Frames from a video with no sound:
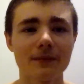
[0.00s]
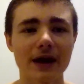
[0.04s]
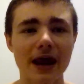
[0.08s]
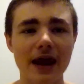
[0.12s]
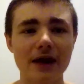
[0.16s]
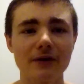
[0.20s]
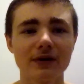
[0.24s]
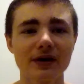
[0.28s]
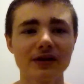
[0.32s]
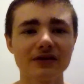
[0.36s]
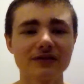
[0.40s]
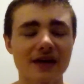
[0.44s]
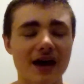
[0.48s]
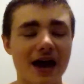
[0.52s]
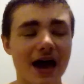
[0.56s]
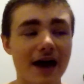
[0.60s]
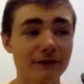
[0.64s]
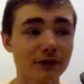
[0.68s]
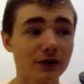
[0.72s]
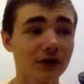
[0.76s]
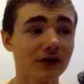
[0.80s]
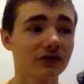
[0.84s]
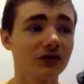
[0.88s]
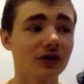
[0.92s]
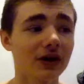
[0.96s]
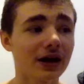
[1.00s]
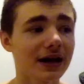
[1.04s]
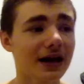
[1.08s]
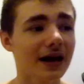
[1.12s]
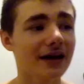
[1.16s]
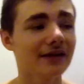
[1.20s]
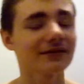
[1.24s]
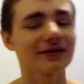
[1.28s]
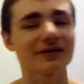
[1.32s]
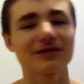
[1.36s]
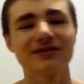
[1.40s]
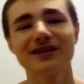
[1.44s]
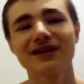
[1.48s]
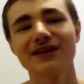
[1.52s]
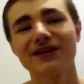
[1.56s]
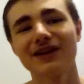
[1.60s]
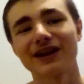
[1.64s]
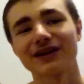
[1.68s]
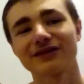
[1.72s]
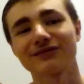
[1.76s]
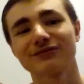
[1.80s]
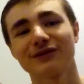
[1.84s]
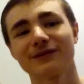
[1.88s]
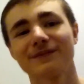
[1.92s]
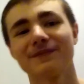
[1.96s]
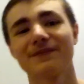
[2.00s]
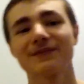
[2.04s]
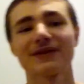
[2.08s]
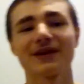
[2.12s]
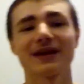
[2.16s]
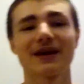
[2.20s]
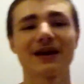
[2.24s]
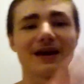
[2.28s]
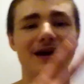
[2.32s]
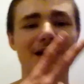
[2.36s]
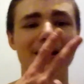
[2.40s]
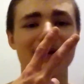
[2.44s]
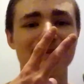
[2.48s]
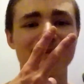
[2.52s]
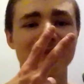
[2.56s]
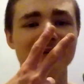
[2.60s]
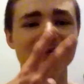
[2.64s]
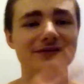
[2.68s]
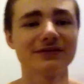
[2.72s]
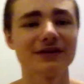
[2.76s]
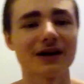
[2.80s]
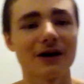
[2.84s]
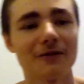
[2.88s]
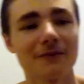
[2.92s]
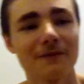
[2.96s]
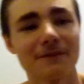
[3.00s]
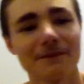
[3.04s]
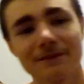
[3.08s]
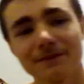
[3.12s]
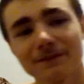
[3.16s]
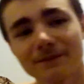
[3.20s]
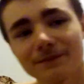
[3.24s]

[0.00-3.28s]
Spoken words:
But anyways, have a great day, guys. I'll see you in the next one, and peace out.